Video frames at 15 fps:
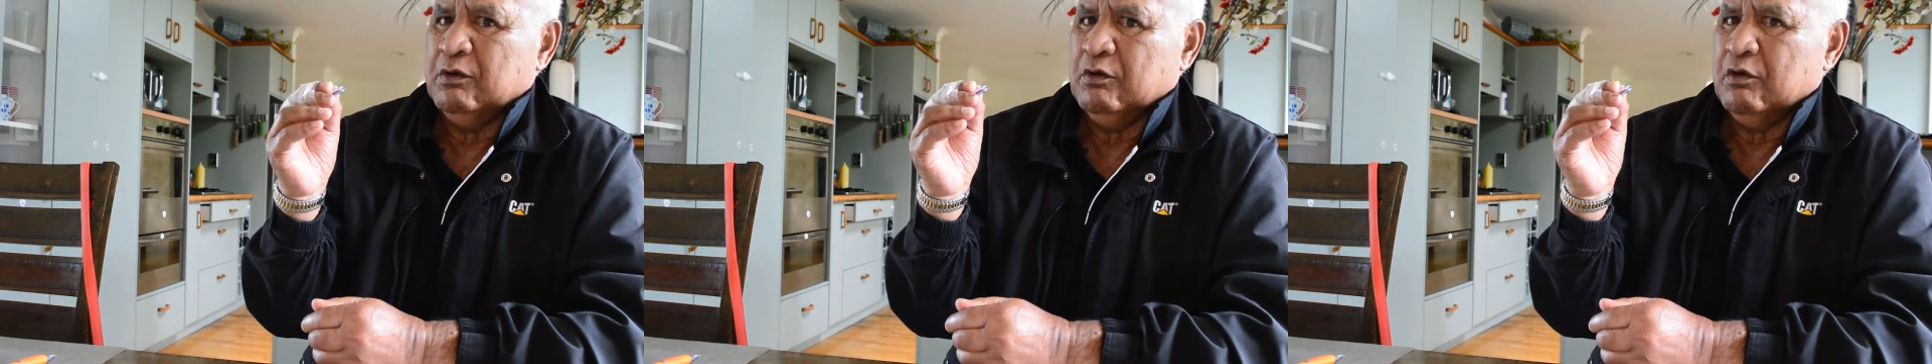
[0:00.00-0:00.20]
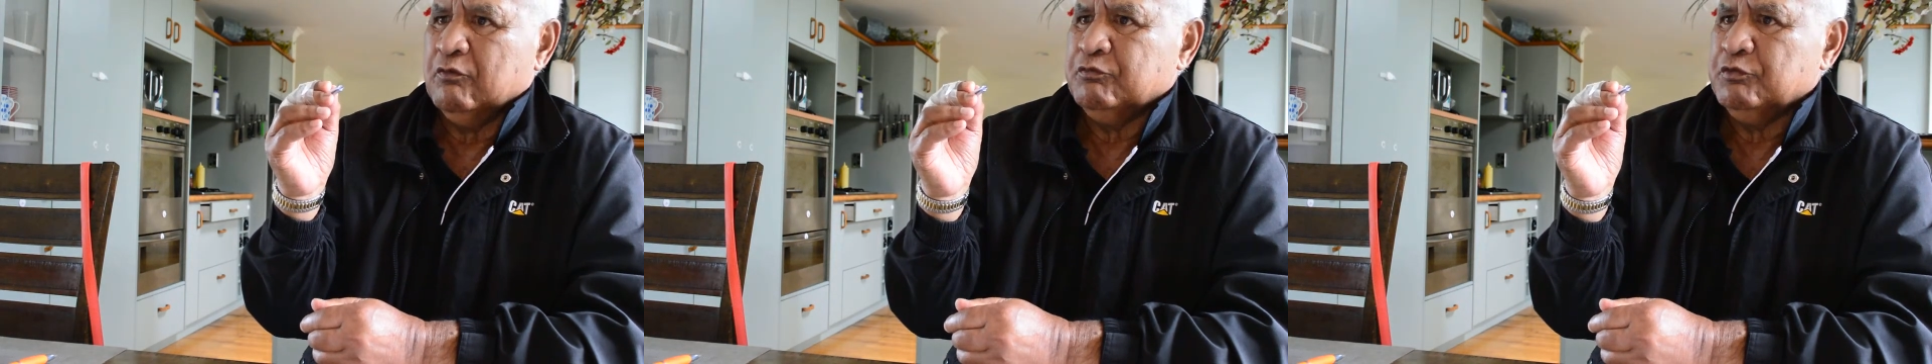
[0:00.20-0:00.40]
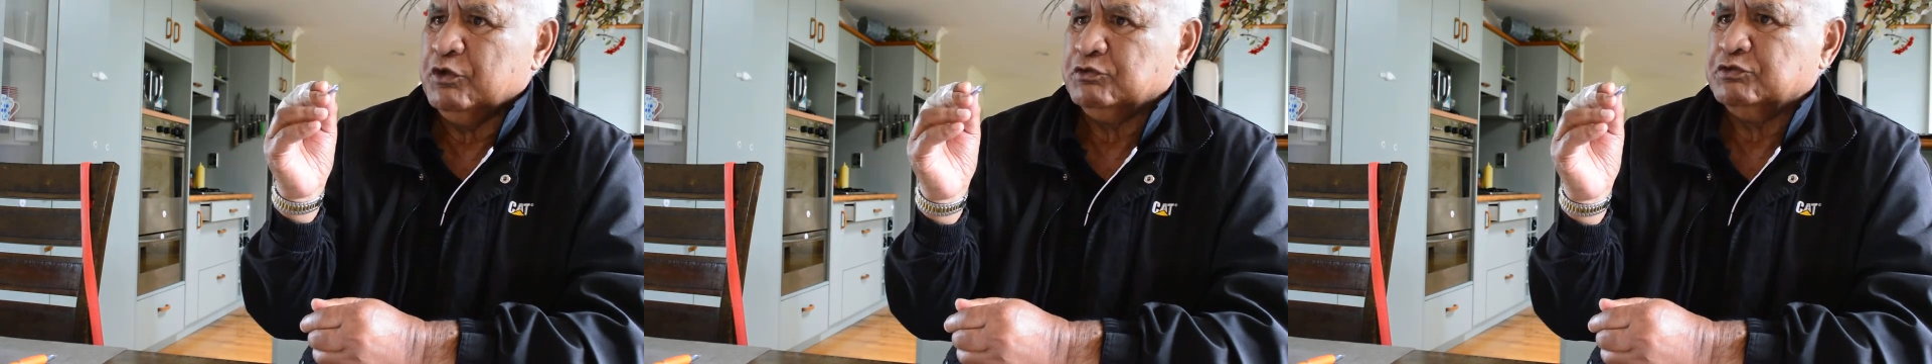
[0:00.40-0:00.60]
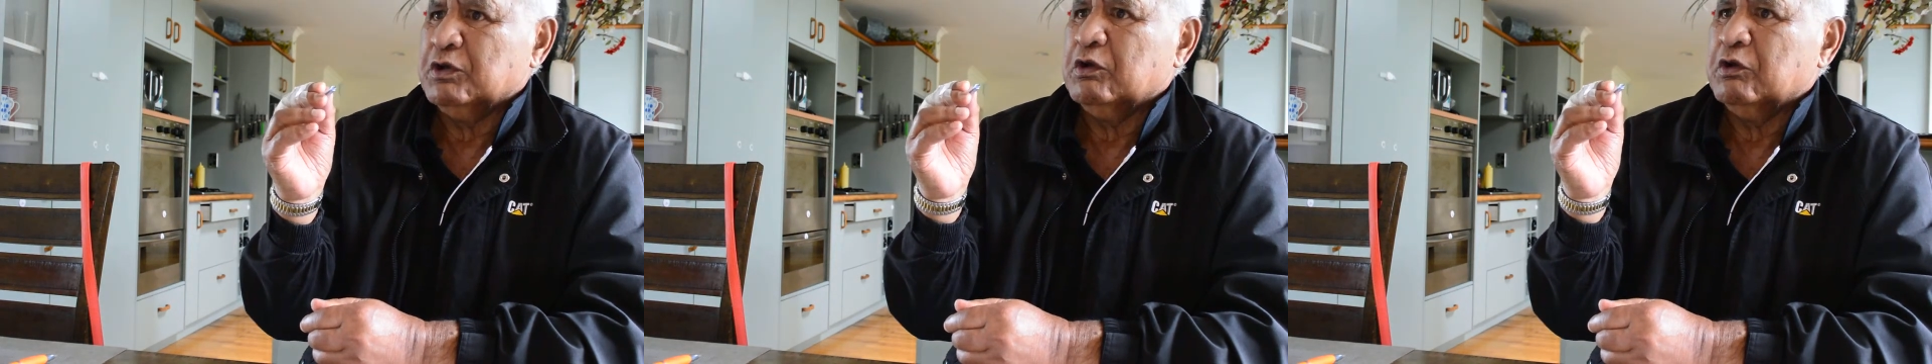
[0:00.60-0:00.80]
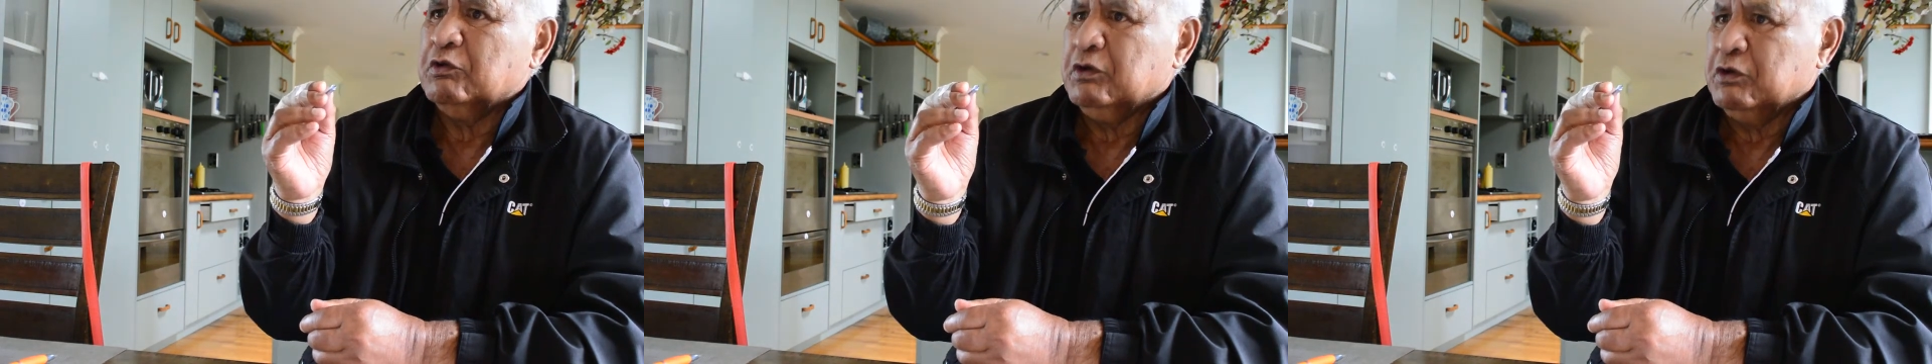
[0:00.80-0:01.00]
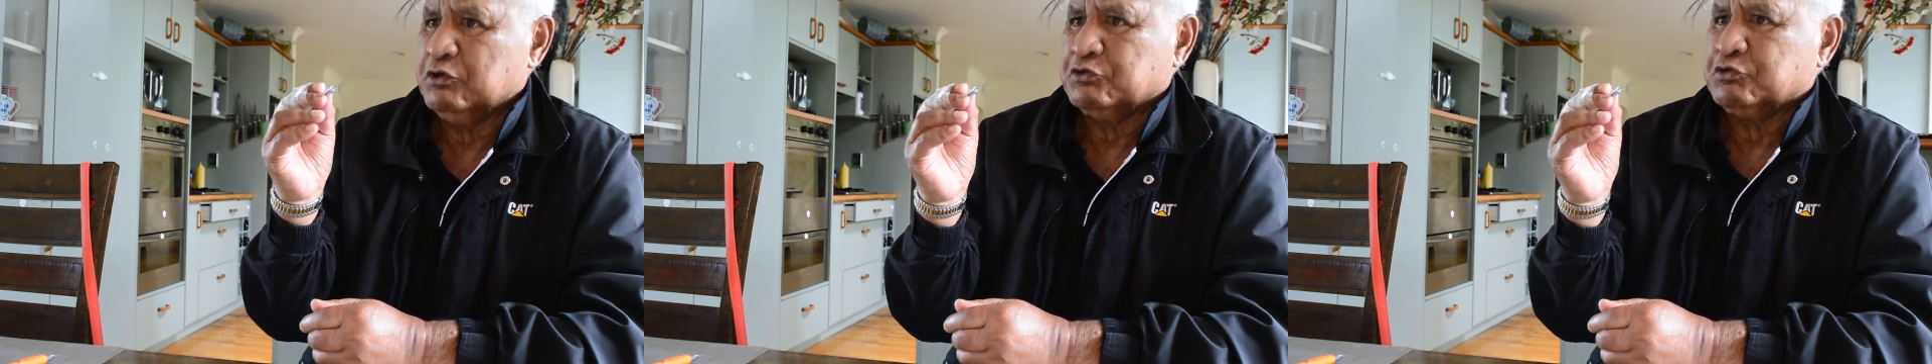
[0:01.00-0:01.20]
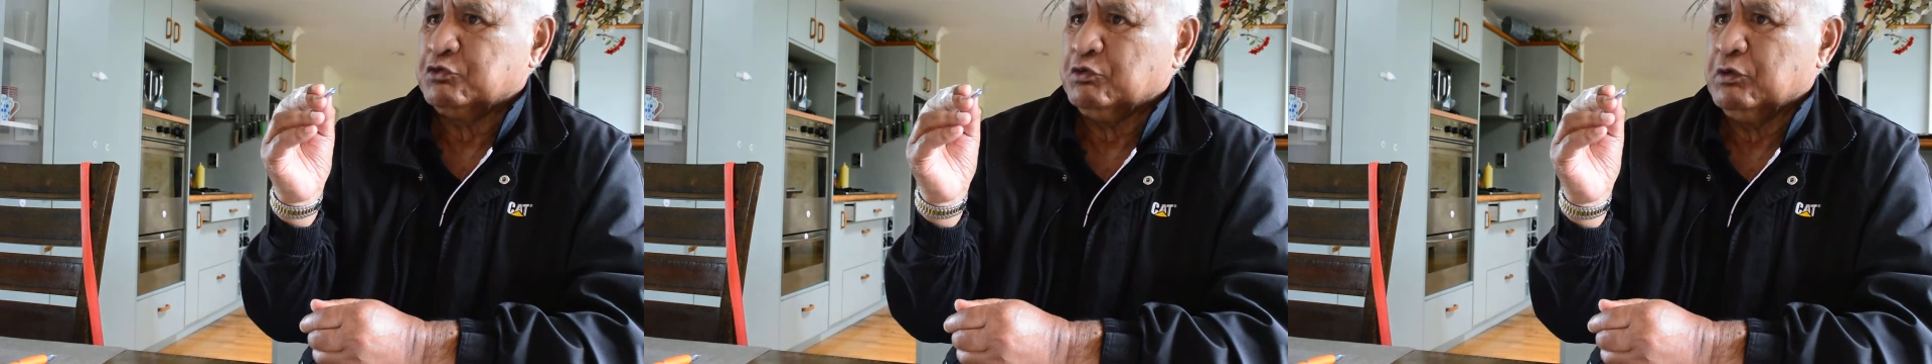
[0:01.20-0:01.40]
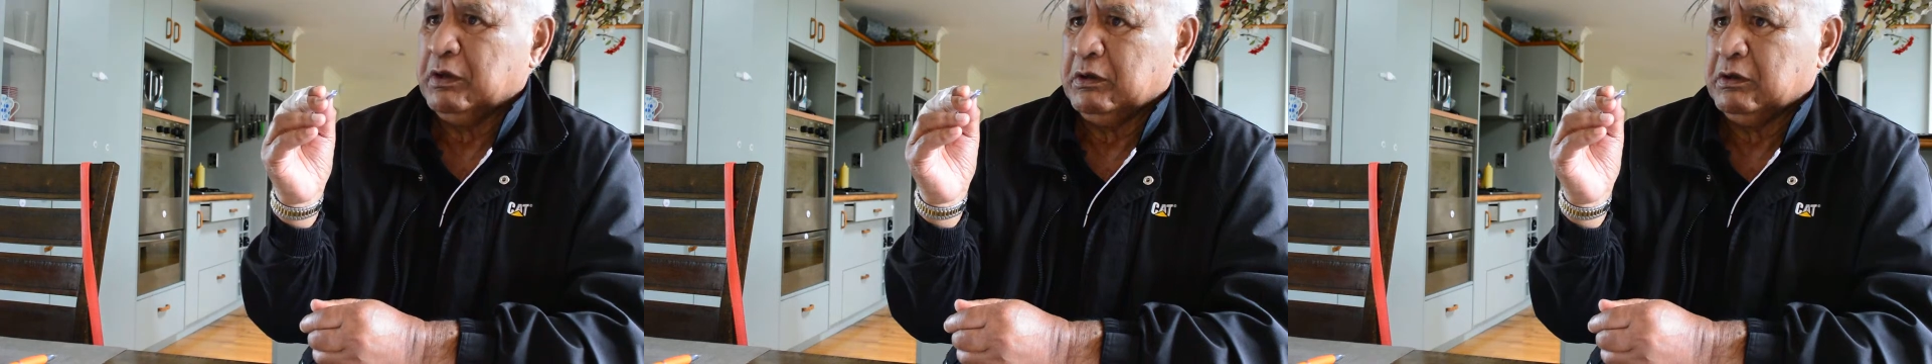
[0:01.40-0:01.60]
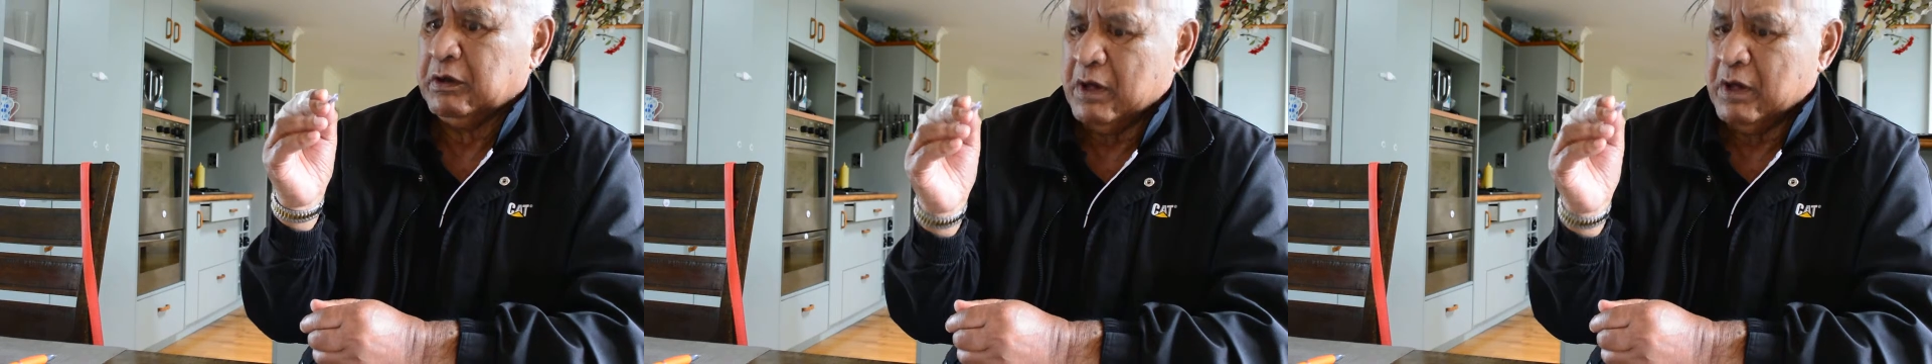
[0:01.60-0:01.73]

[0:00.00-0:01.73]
of New Zealand history